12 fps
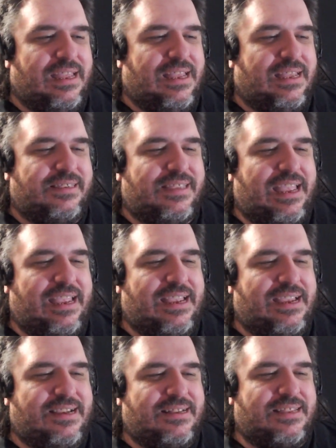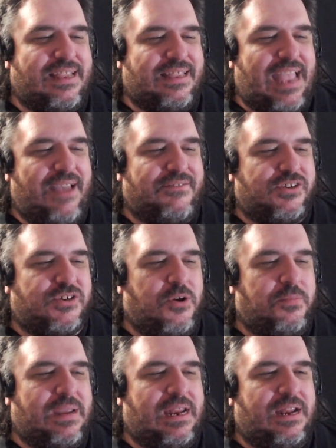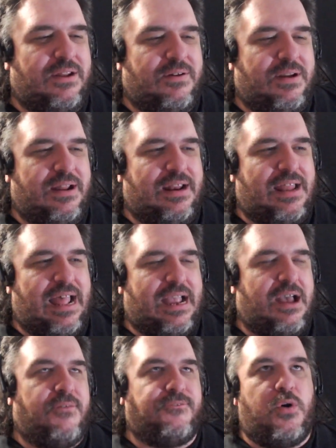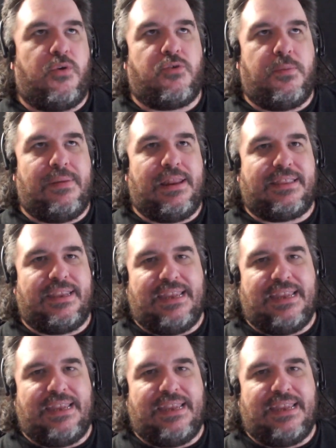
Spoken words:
it's like it has to show him getting like a vulnerability.